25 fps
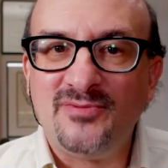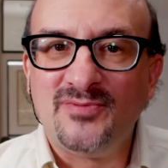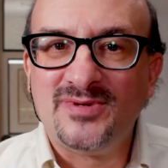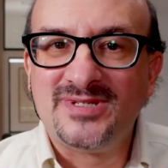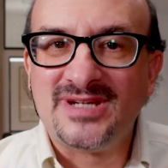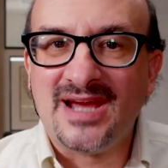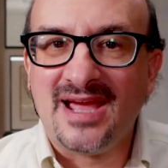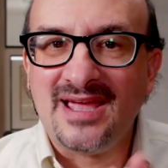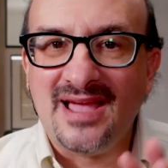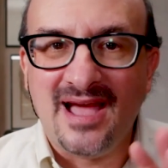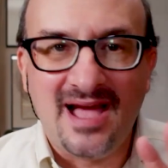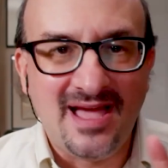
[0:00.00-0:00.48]

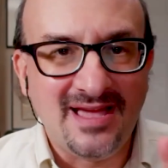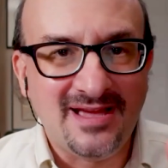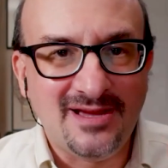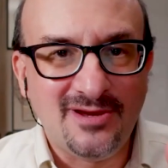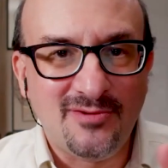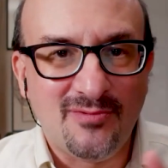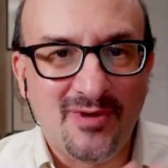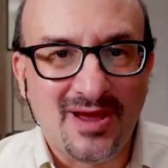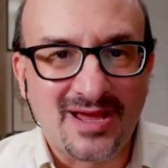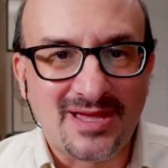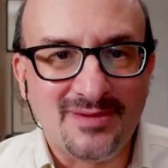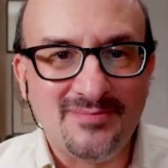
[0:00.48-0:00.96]
which I highly
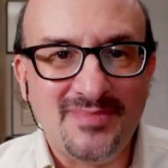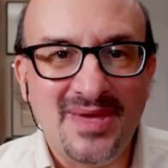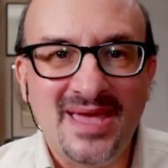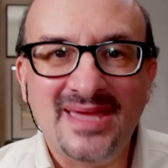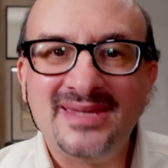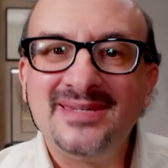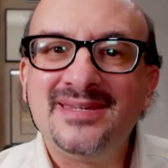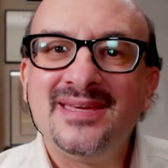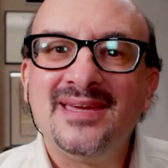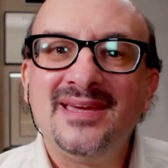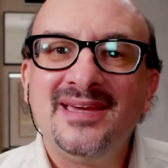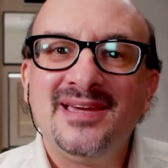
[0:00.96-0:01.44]

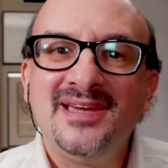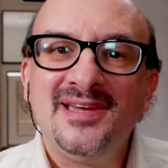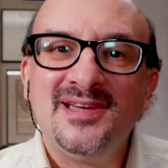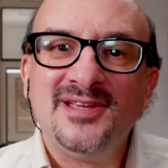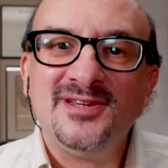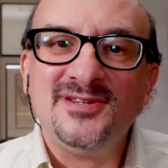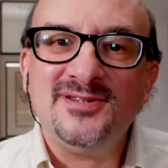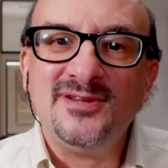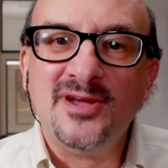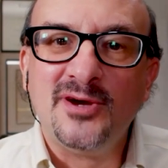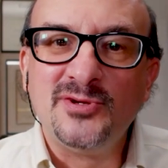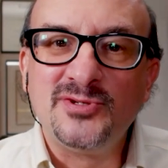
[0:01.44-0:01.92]
recommend,
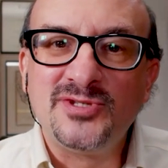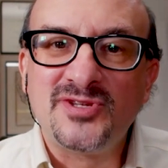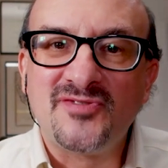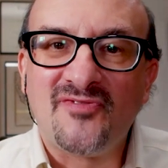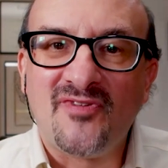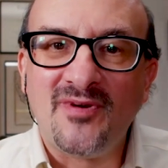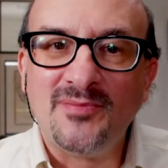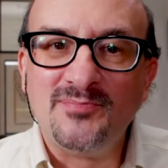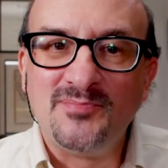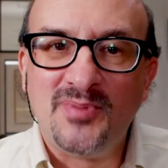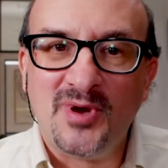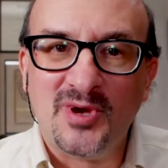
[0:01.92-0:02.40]
Notes
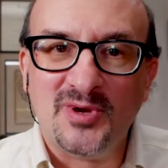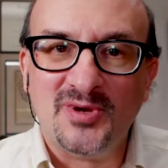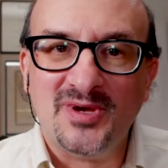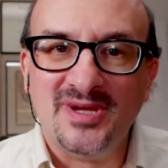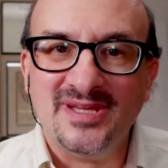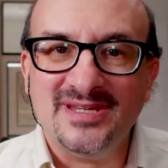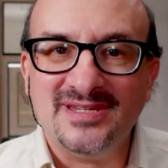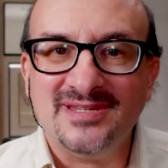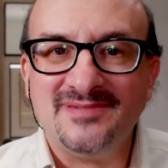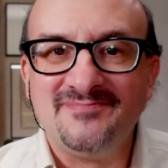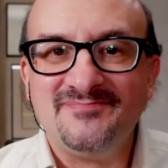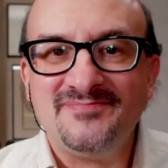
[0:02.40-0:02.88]
from
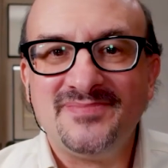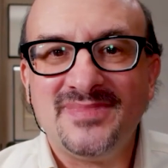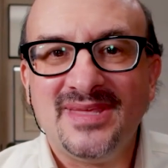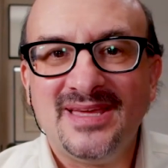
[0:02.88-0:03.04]
Poland.